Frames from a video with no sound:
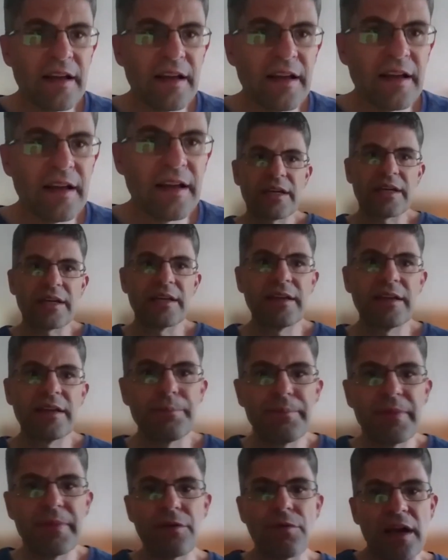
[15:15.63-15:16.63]
quickly
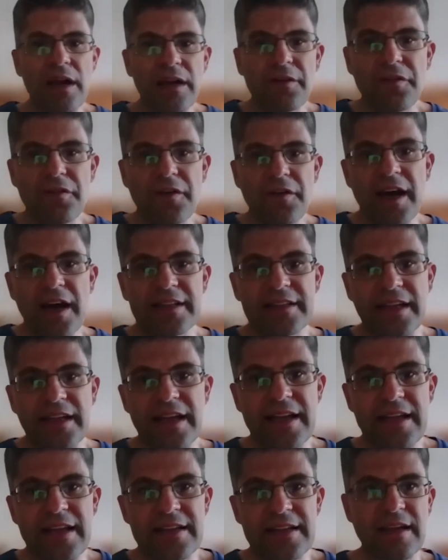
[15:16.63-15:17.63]
be qualified
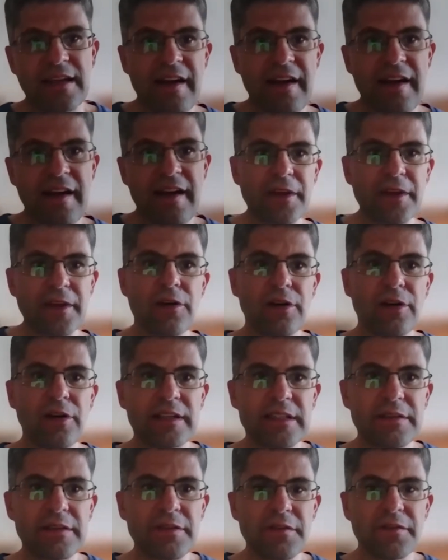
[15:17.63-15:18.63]
as a
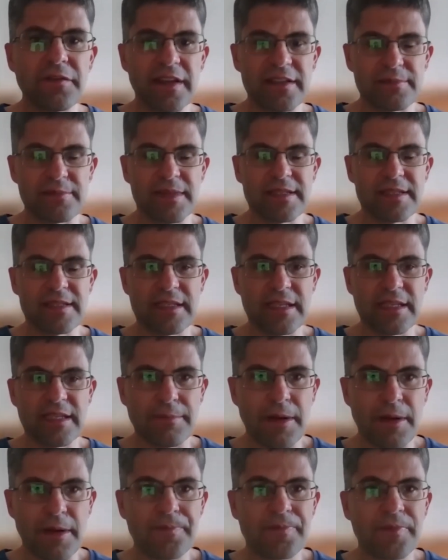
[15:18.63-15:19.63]
collective investment
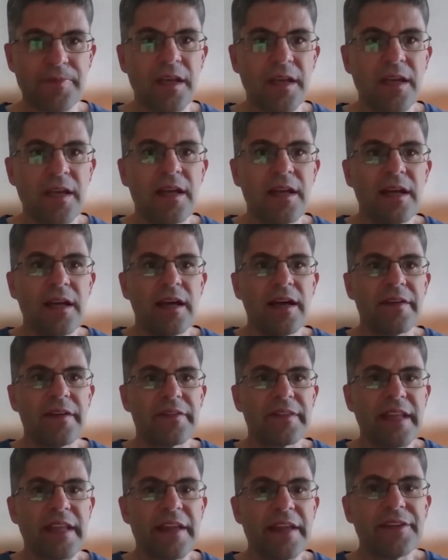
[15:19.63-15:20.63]
scheme.
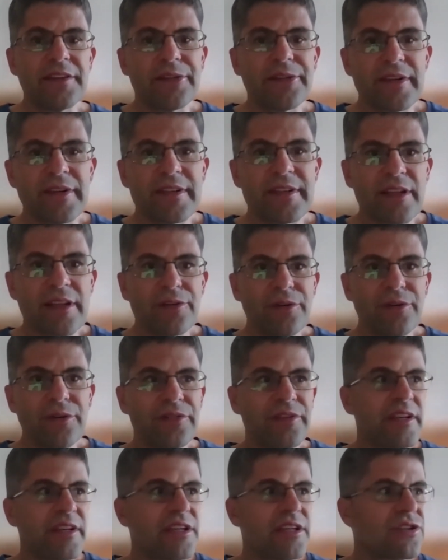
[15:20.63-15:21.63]
Then there is
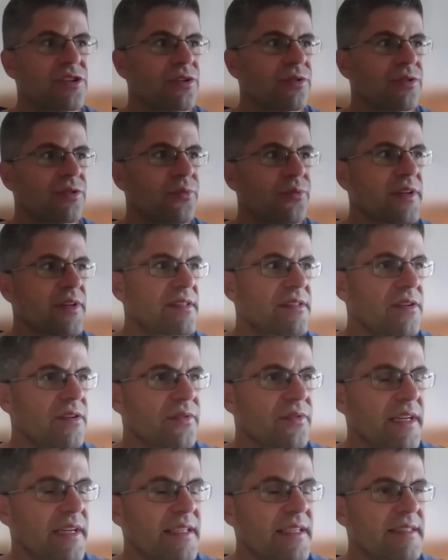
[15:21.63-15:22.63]
another issue with the
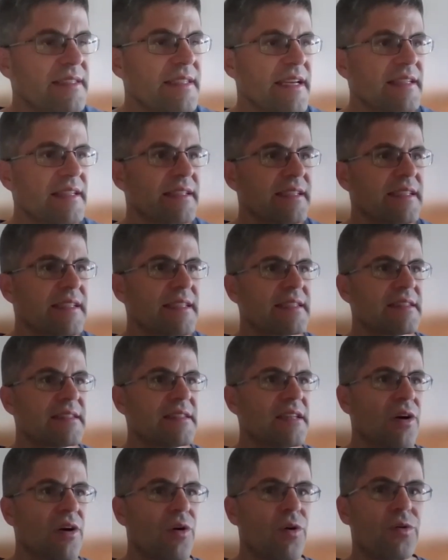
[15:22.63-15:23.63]
real estate is
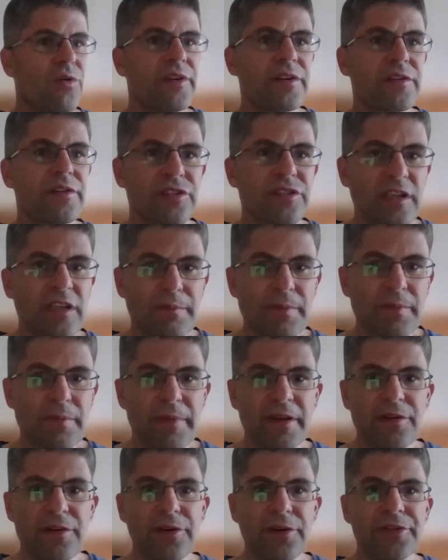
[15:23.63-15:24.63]
the ownership,
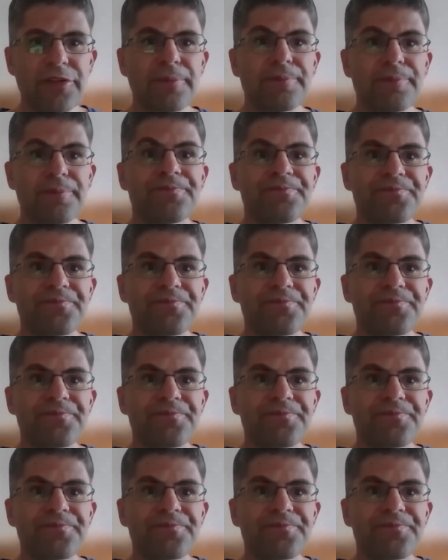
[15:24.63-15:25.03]
because